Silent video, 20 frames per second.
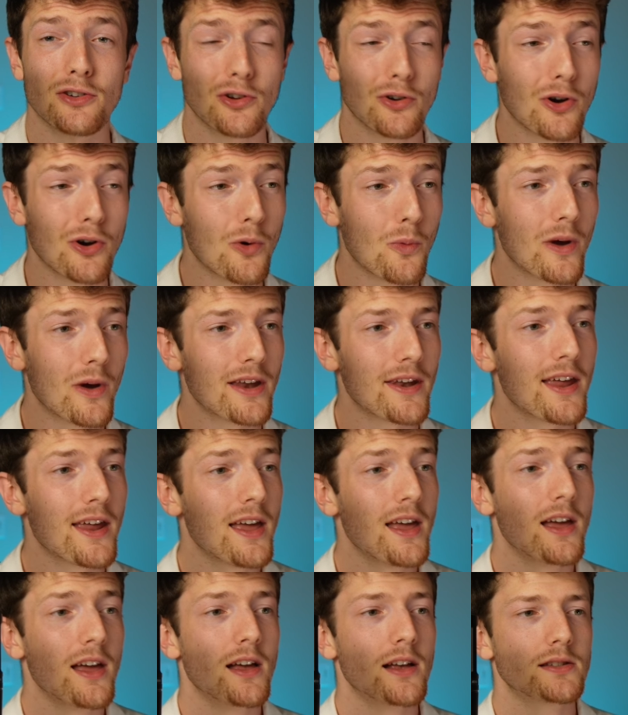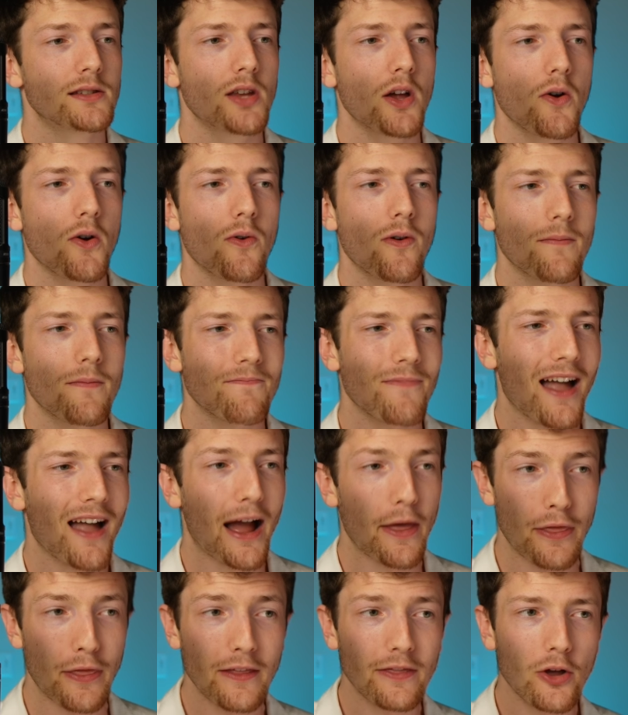Euro win. So
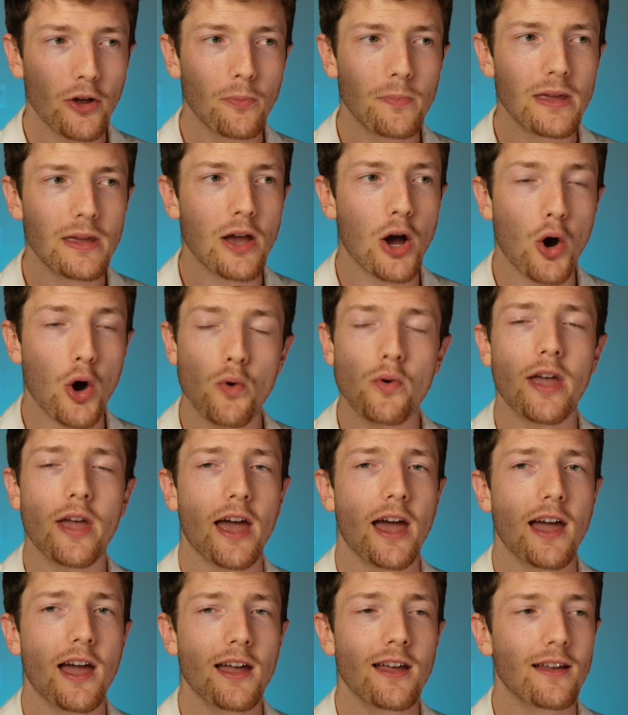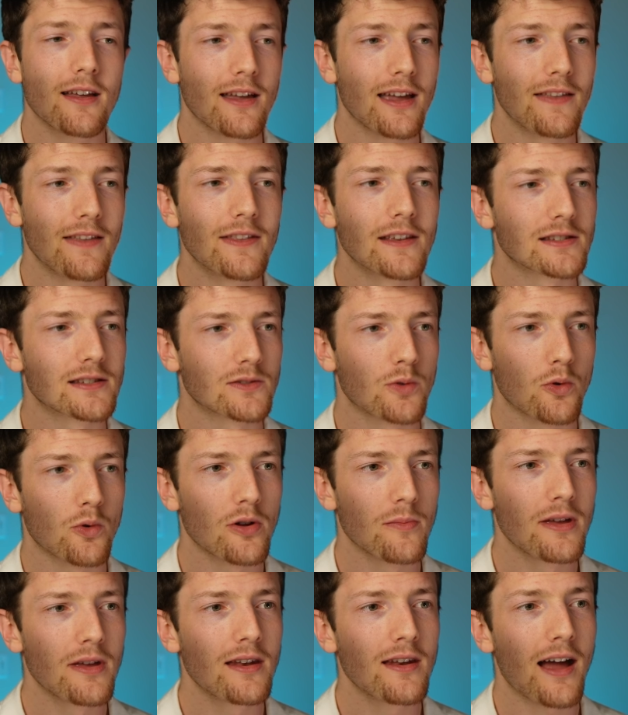I think they'll be okay in this
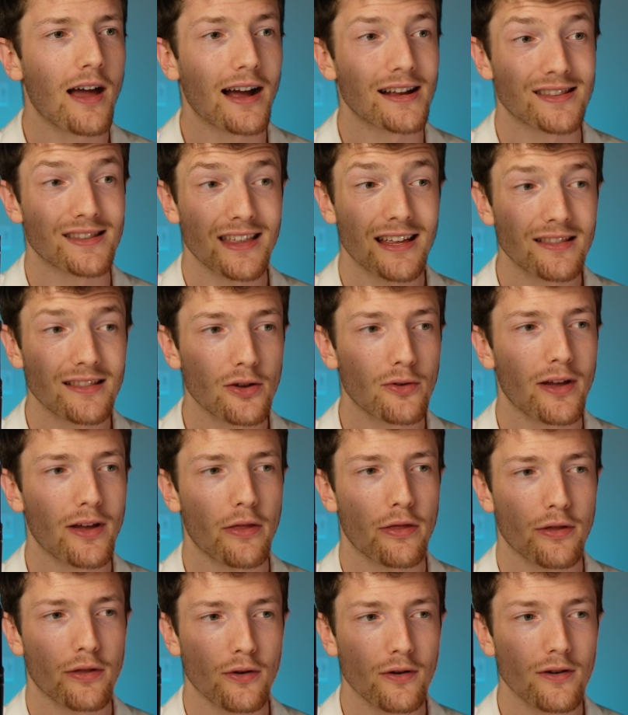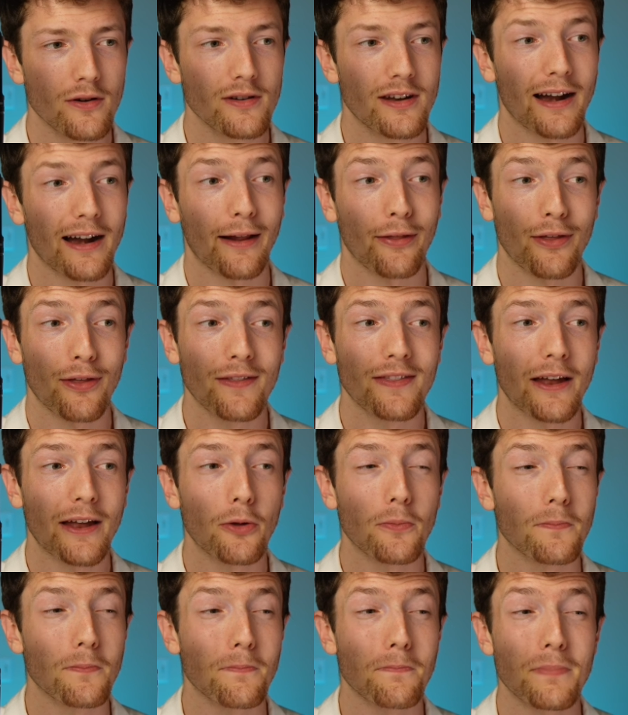tournament. I think they'll get third, and I think
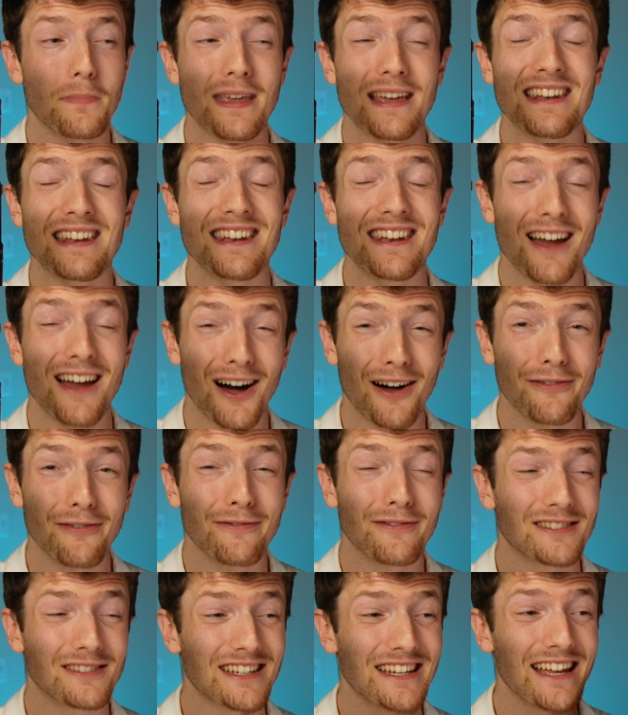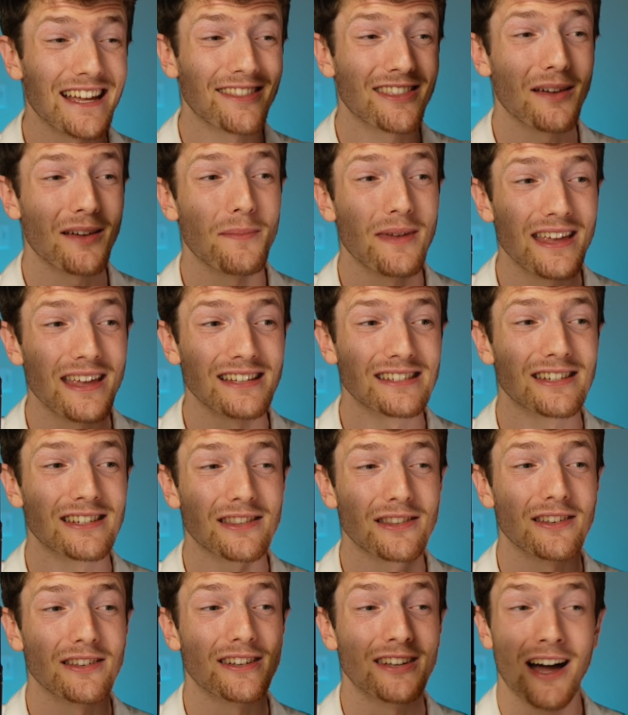that'll be enough to get them into
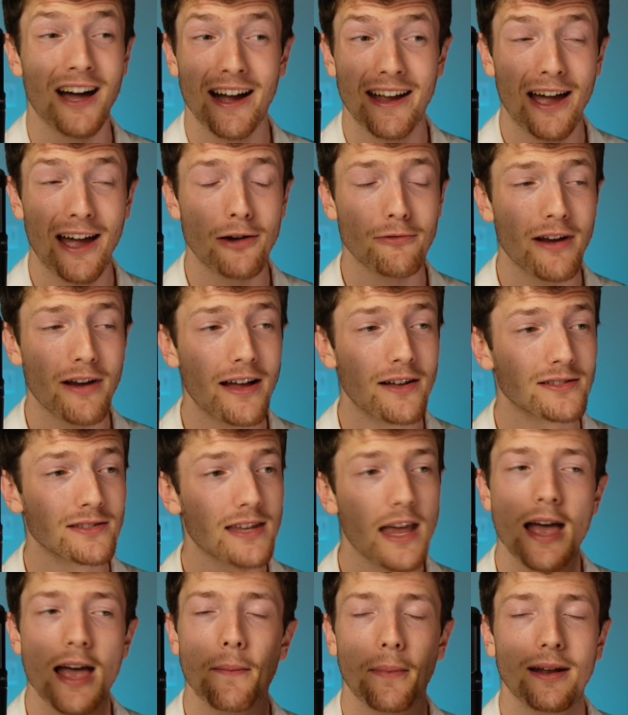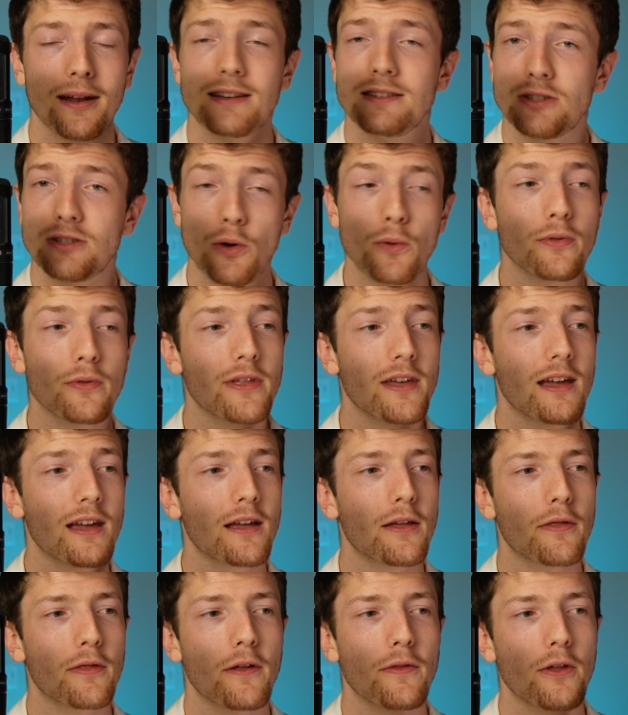the knockout rounds. But I don't
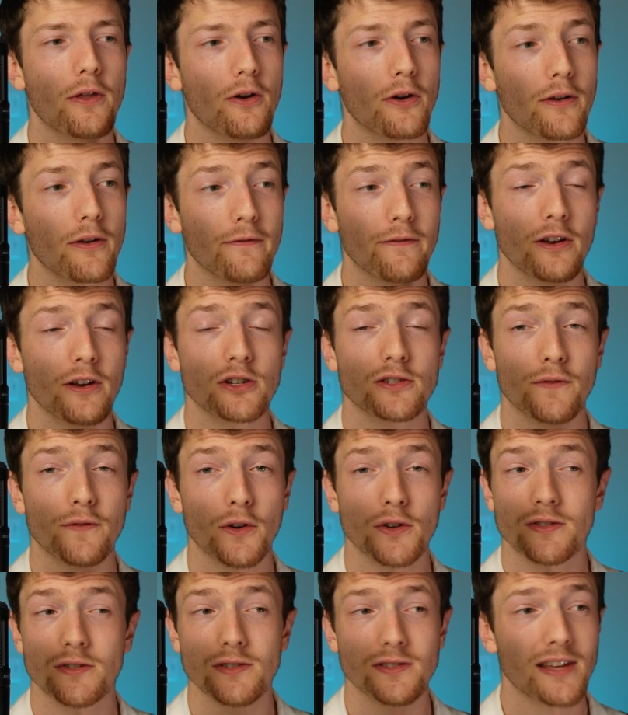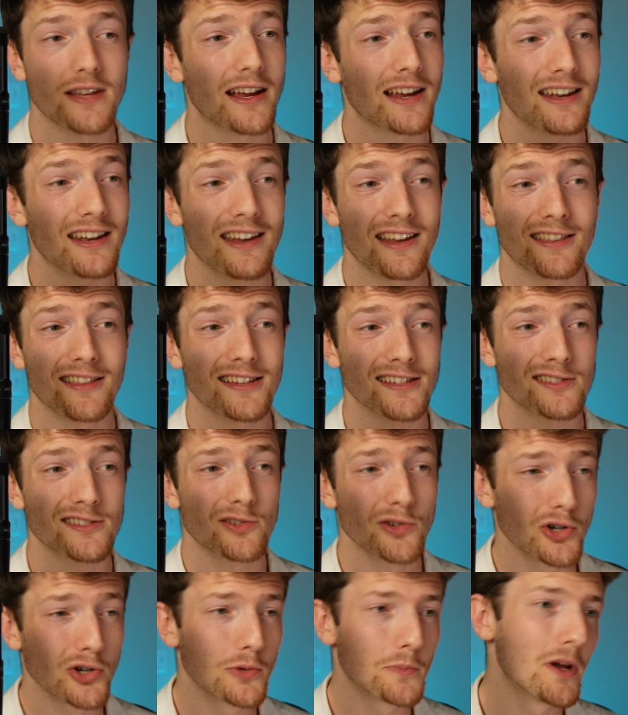think that they're going to finish first or second in this
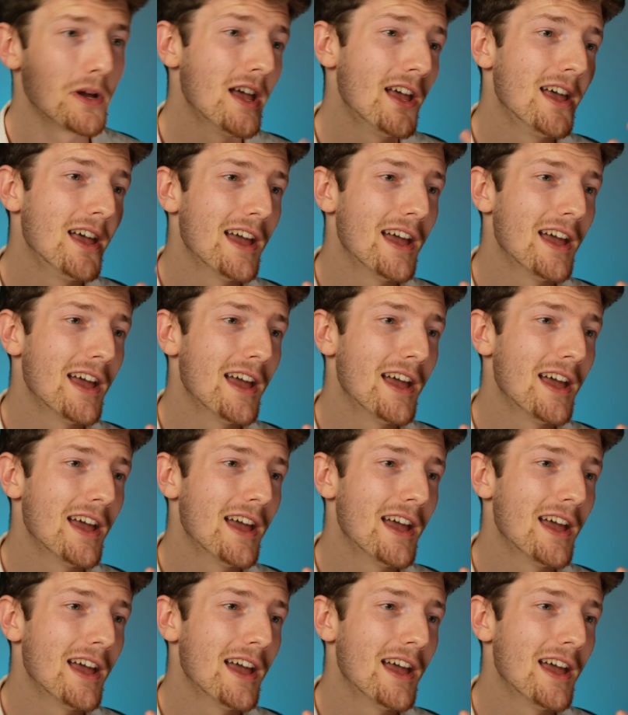group.